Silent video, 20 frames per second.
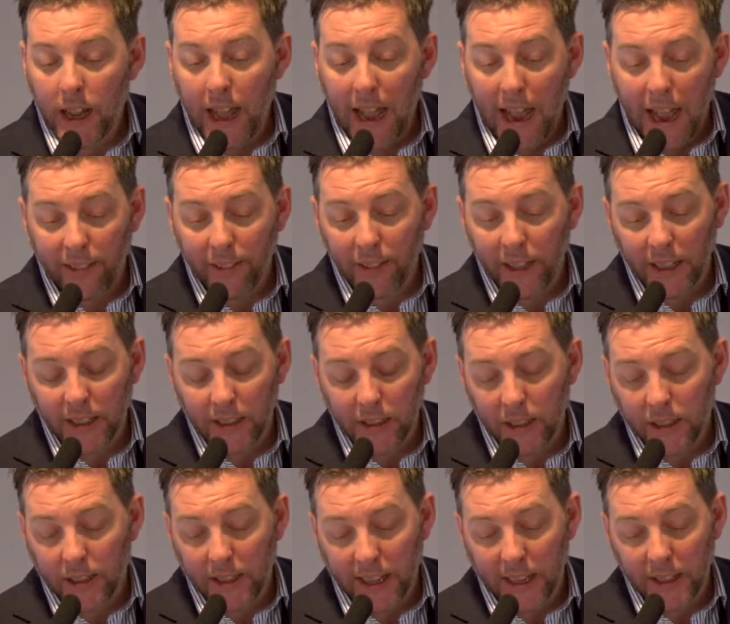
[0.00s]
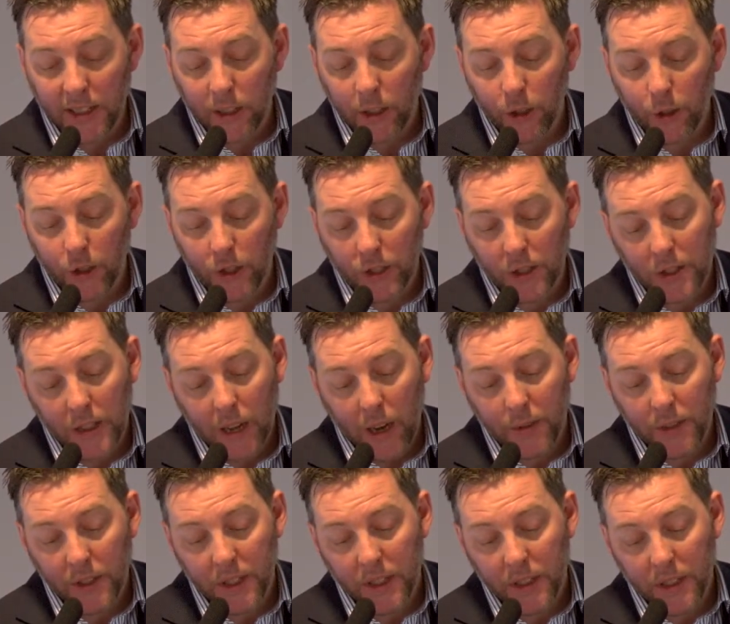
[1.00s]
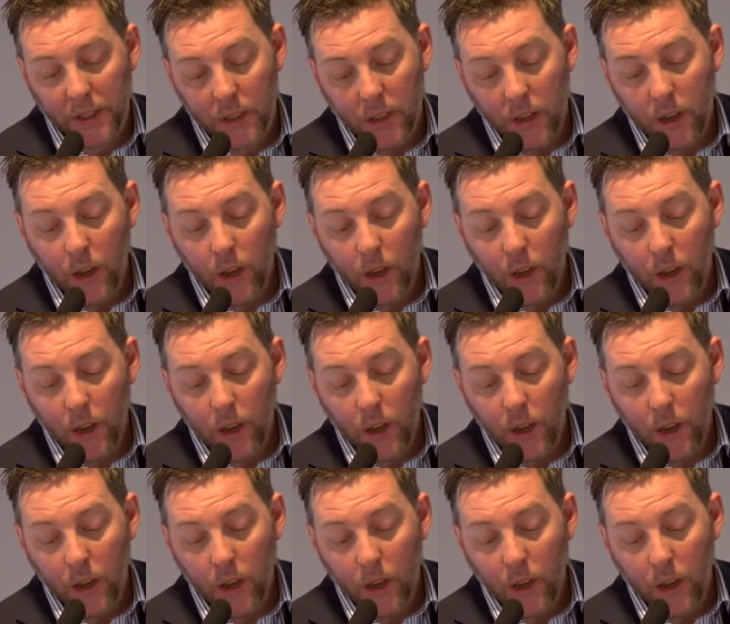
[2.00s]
and then the Data Solutions Services,